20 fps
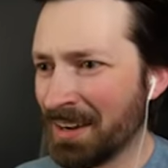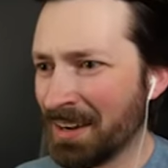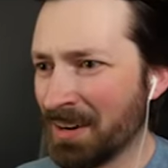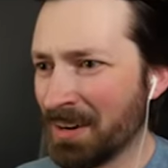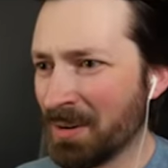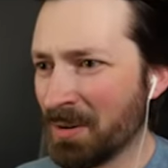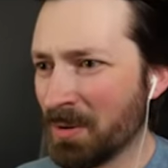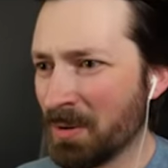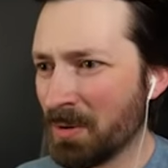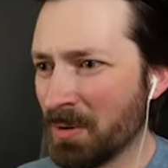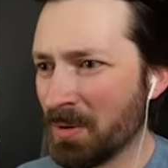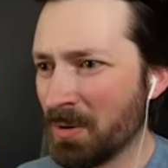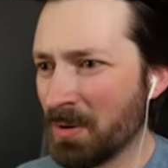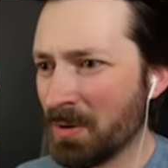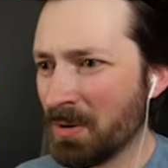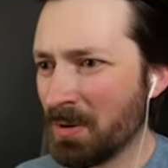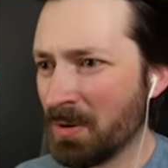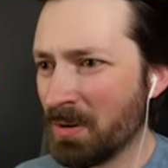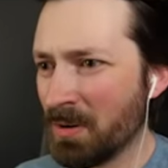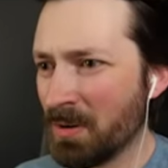Oh,
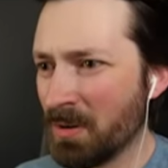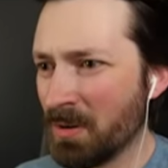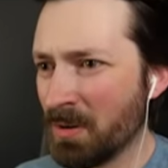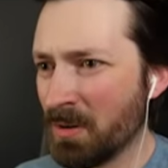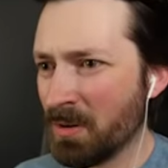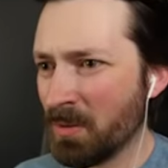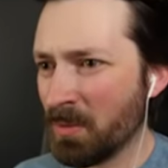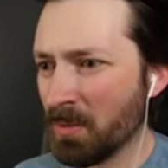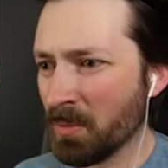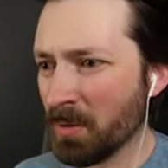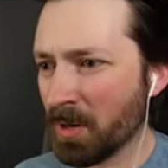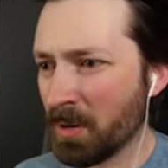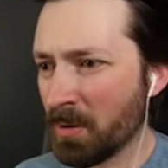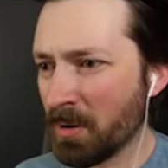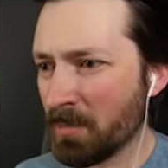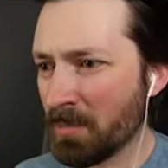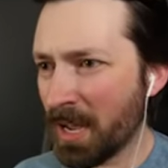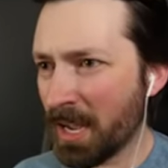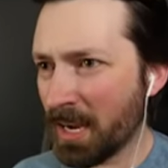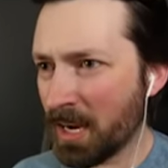we're
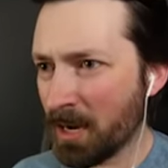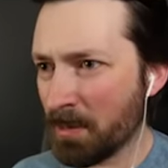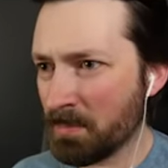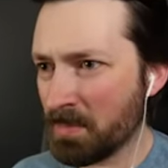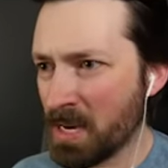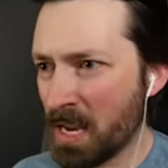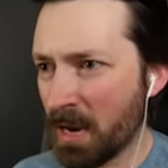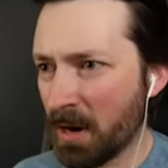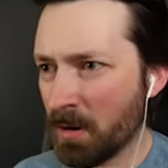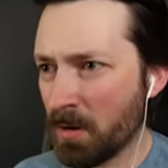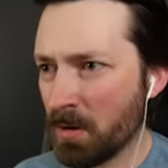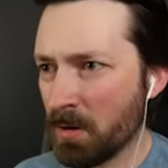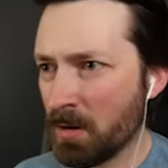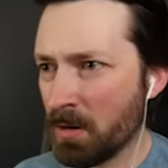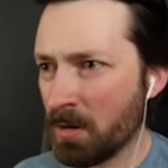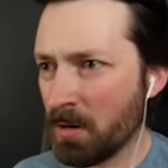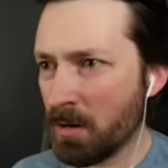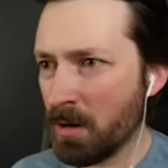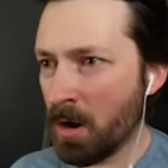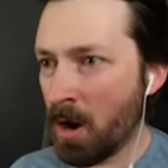going back up now.
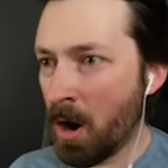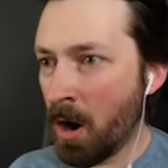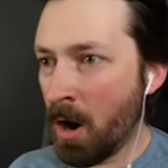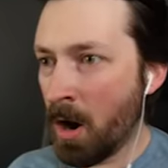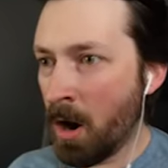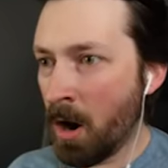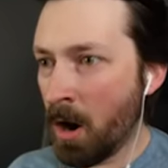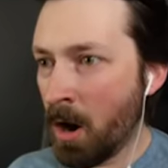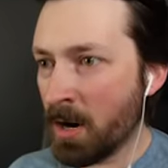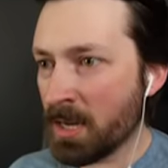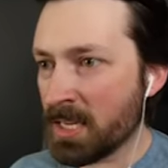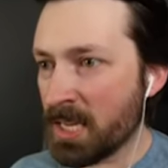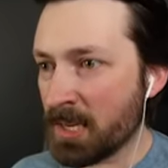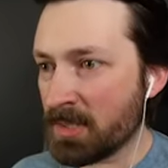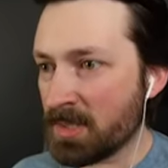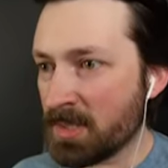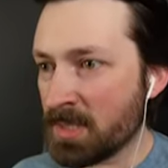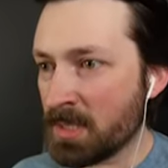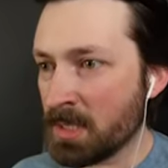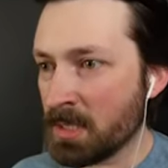Oh,
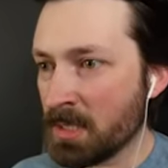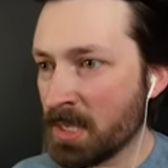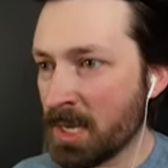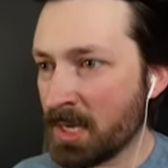yes.